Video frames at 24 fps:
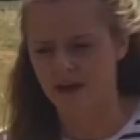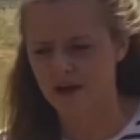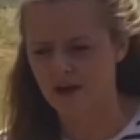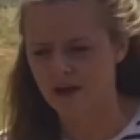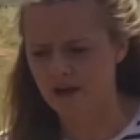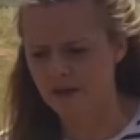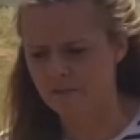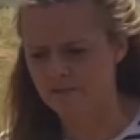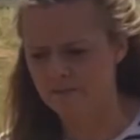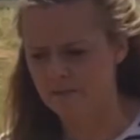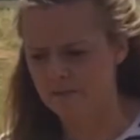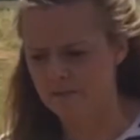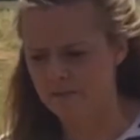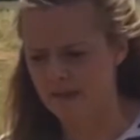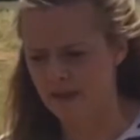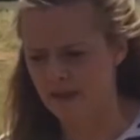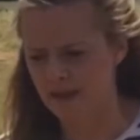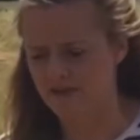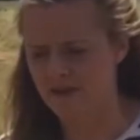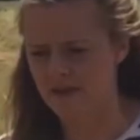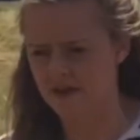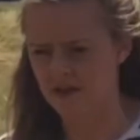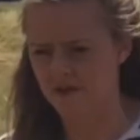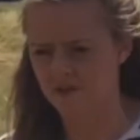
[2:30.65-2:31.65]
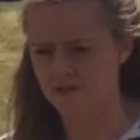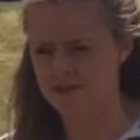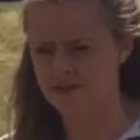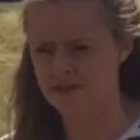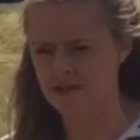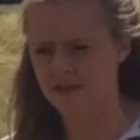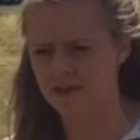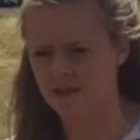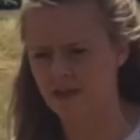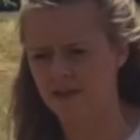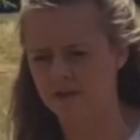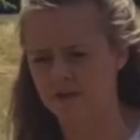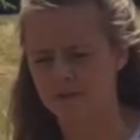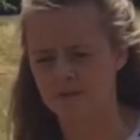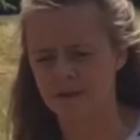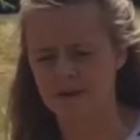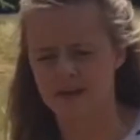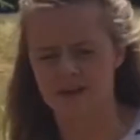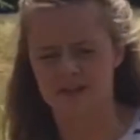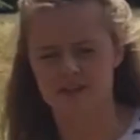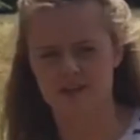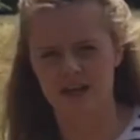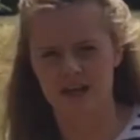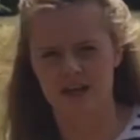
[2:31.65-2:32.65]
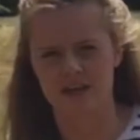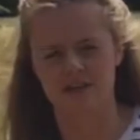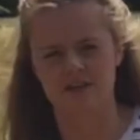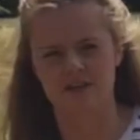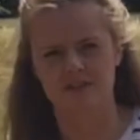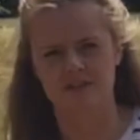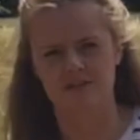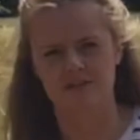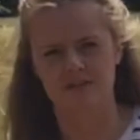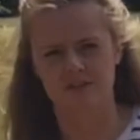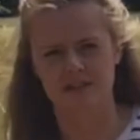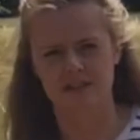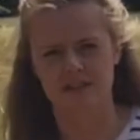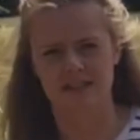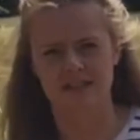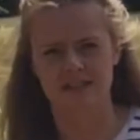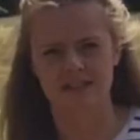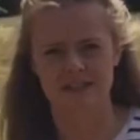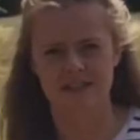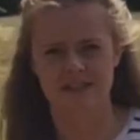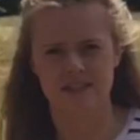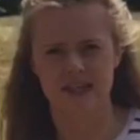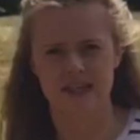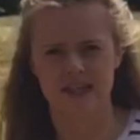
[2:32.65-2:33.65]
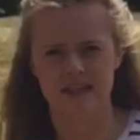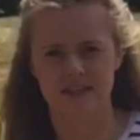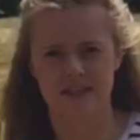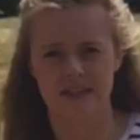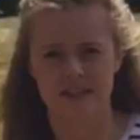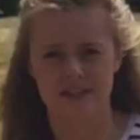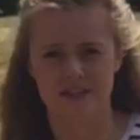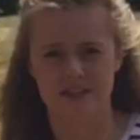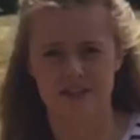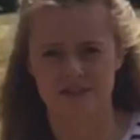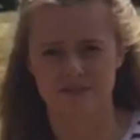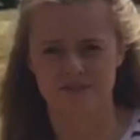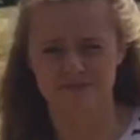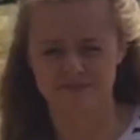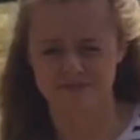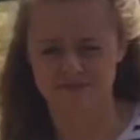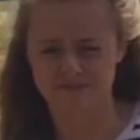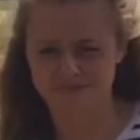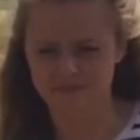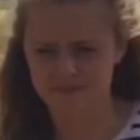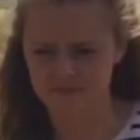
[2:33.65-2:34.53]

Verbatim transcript: Um, and then I would say the other biggest challenge was the internet connection.